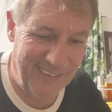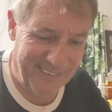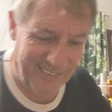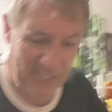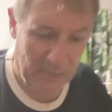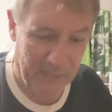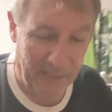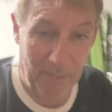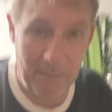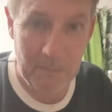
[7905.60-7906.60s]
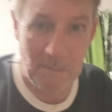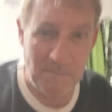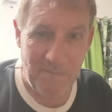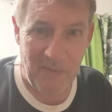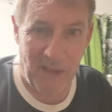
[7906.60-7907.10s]
Anyway,
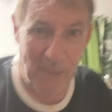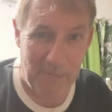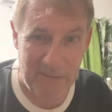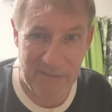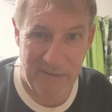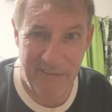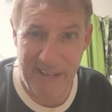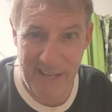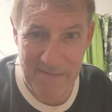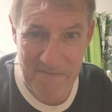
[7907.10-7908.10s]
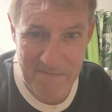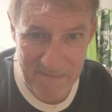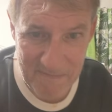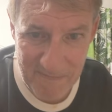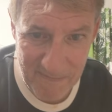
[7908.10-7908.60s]
I've been there, done that.
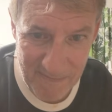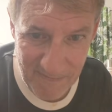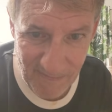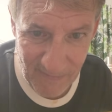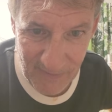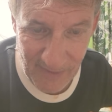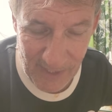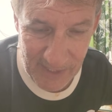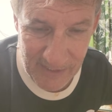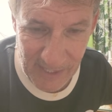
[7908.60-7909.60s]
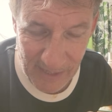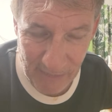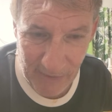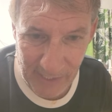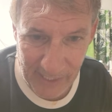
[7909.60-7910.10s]
Never
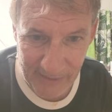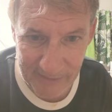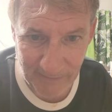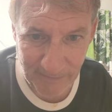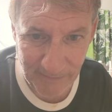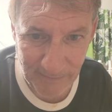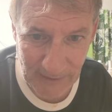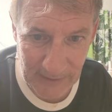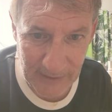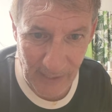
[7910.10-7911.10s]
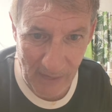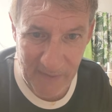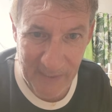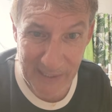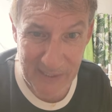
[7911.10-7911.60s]
again. I
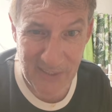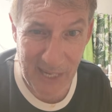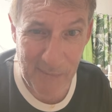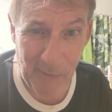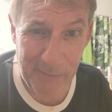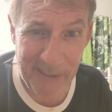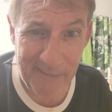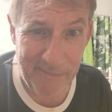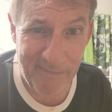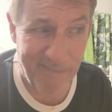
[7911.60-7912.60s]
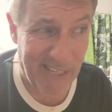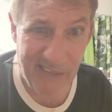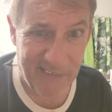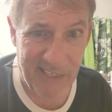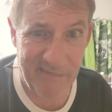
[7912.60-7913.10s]
think next time it'll be the end
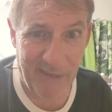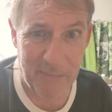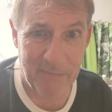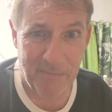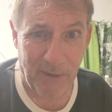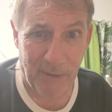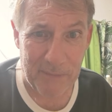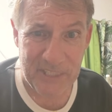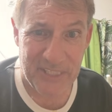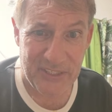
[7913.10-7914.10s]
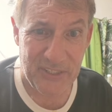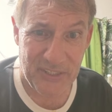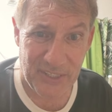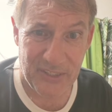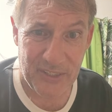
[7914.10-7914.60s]
of it. I'm going to be
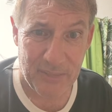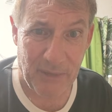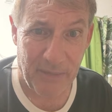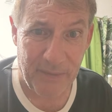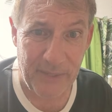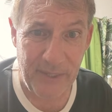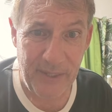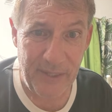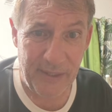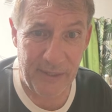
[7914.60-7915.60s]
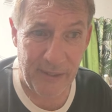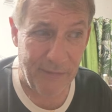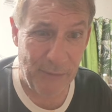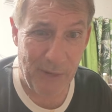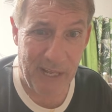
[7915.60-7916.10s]
66 this month in a
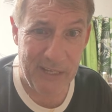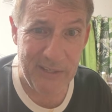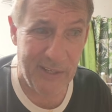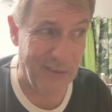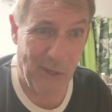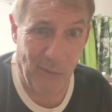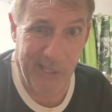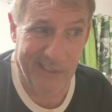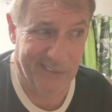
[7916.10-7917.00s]
few days. And you know what?